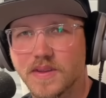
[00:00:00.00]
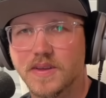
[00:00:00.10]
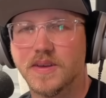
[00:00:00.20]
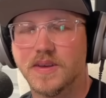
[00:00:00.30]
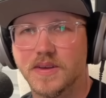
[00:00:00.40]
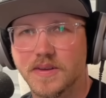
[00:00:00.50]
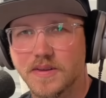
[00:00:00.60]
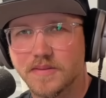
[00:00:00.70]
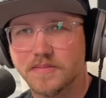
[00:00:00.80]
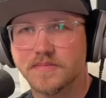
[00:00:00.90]

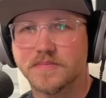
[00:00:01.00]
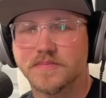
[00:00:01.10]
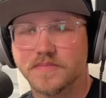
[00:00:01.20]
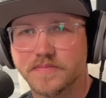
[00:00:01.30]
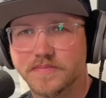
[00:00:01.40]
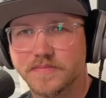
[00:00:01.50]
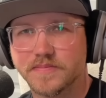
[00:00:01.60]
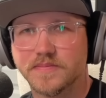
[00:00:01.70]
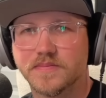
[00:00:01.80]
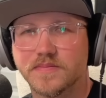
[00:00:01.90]

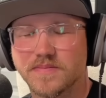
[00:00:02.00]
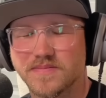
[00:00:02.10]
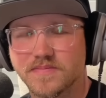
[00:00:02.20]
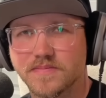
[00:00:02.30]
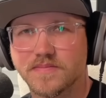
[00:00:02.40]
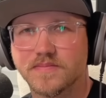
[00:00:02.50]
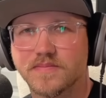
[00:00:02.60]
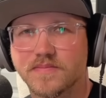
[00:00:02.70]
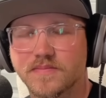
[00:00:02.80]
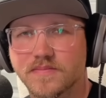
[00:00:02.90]

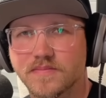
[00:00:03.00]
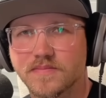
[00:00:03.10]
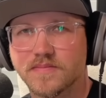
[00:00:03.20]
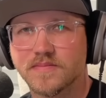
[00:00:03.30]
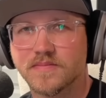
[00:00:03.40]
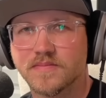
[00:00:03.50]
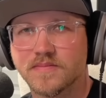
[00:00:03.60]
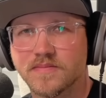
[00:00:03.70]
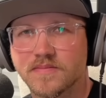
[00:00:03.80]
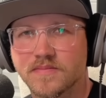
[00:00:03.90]

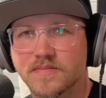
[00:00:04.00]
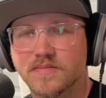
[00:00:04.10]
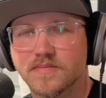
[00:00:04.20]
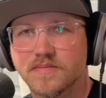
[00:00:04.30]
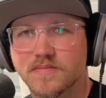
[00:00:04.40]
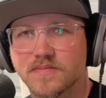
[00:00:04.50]
This person isn't speaking.